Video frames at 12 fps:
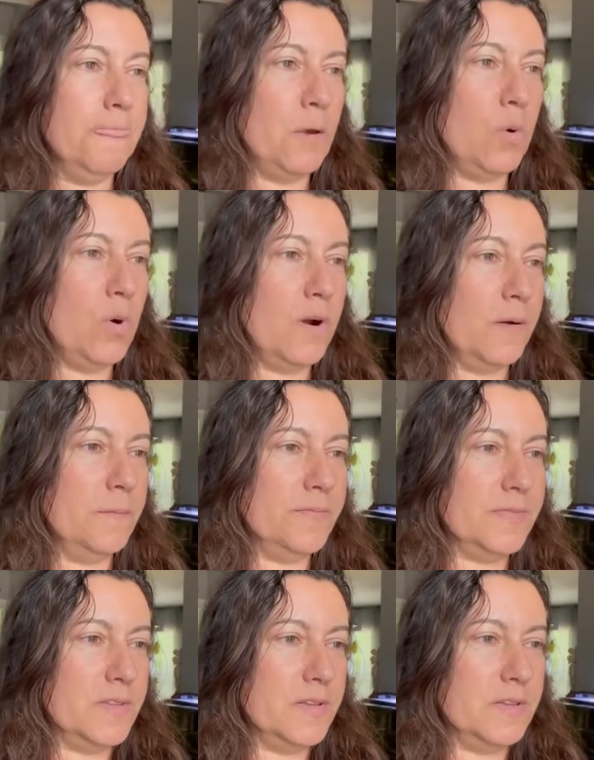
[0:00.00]
or
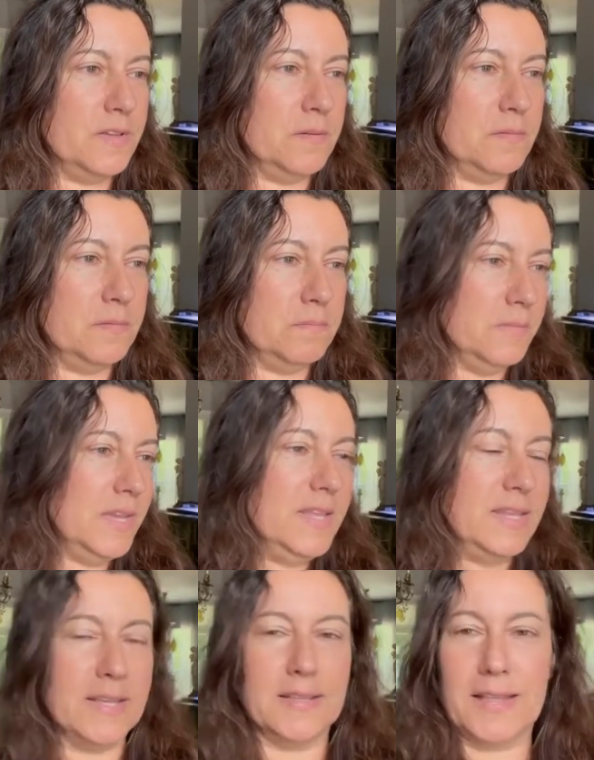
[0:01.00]

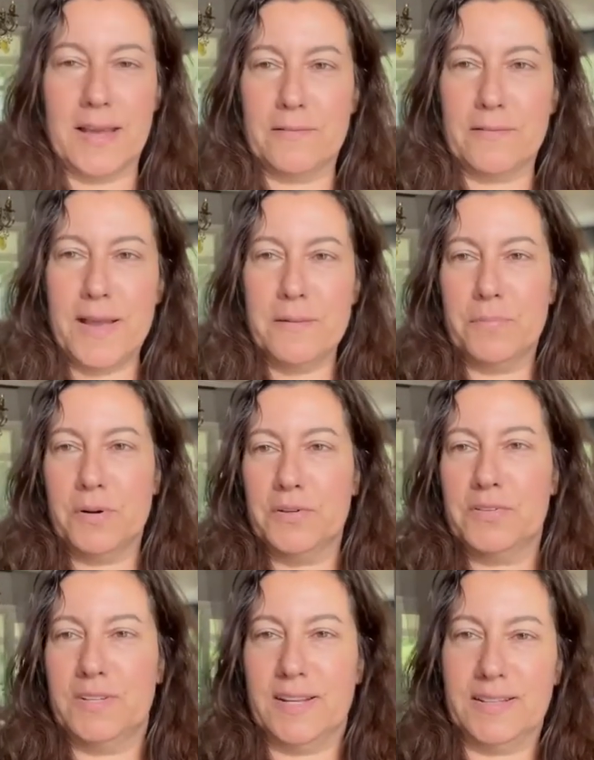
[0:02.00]
meeting that right
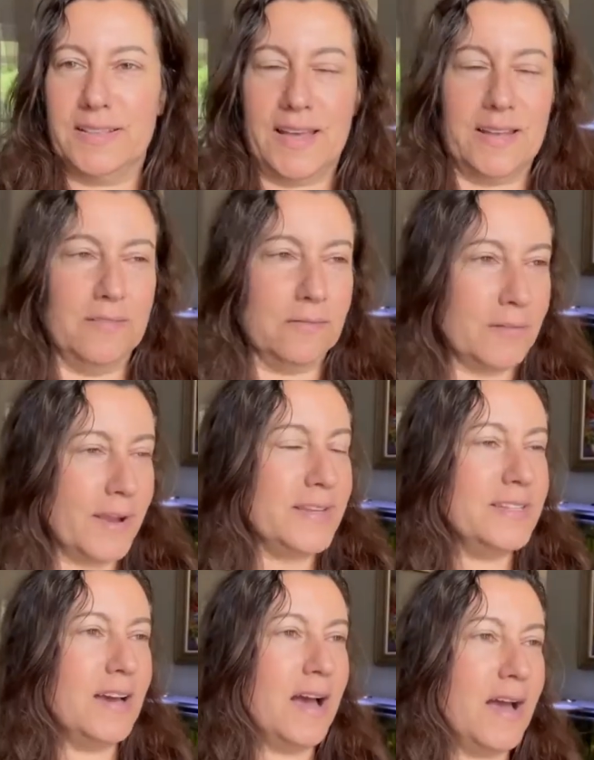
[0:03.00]
person at that
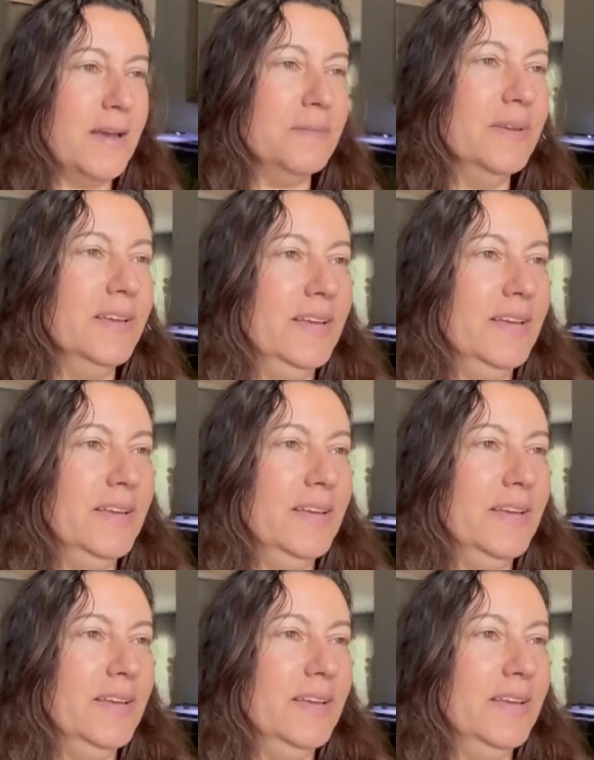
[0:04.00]
right time.